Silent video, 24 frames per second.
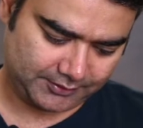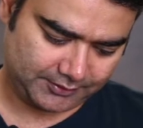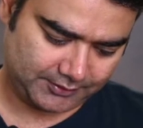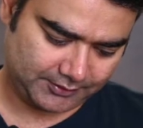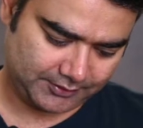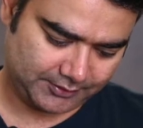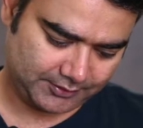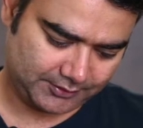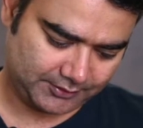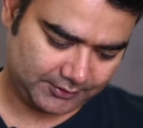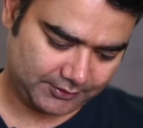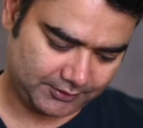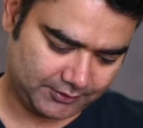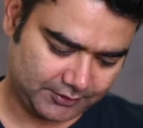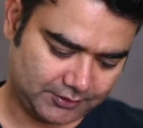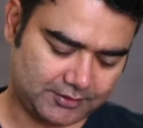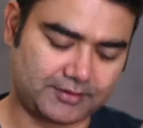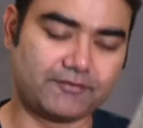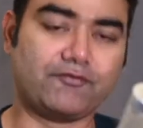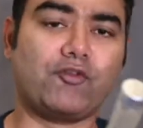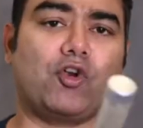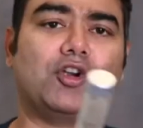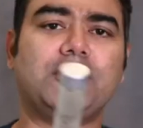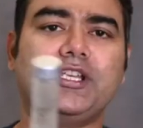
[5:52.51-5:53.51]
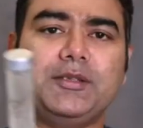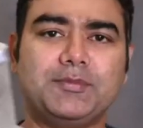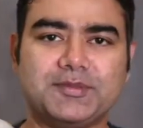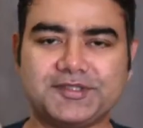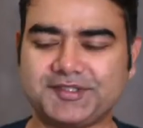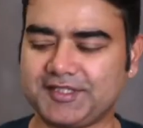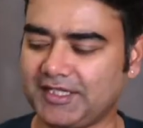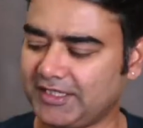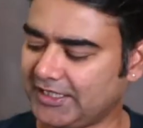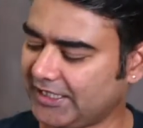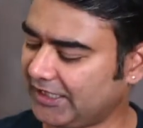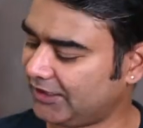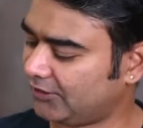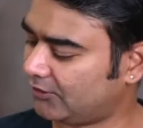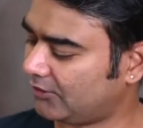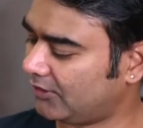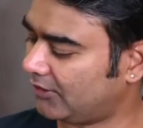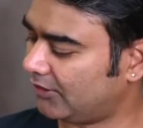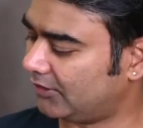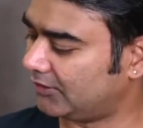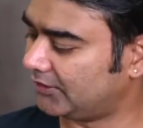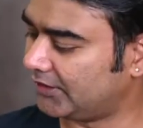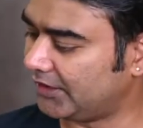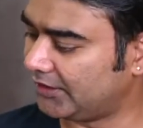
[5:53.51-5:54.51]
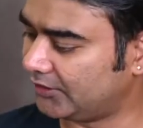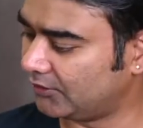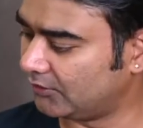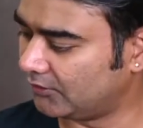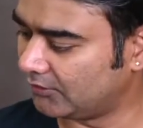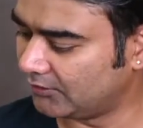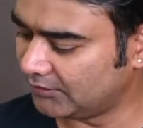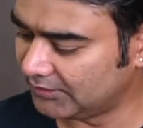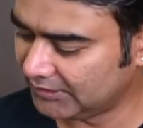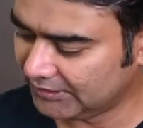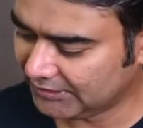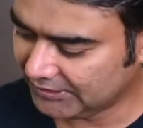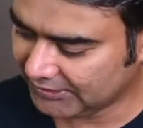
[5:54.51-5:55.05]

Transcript: 40% alcohol. There you go.